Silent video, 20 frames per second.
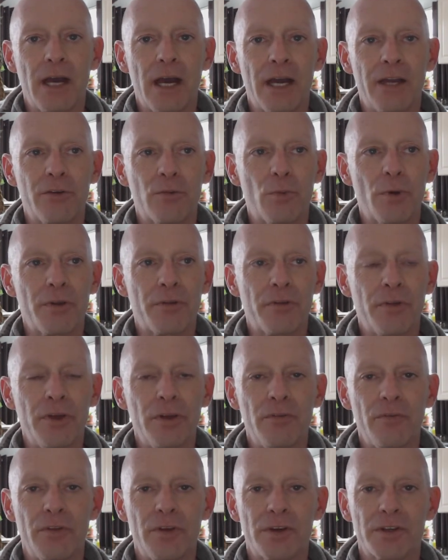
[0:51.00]
And
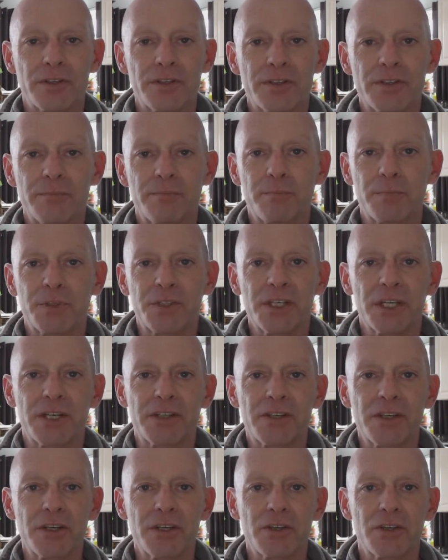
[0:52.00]
within this
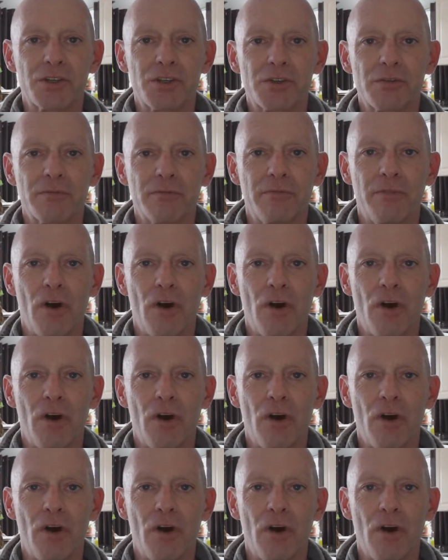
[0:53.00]
6-inch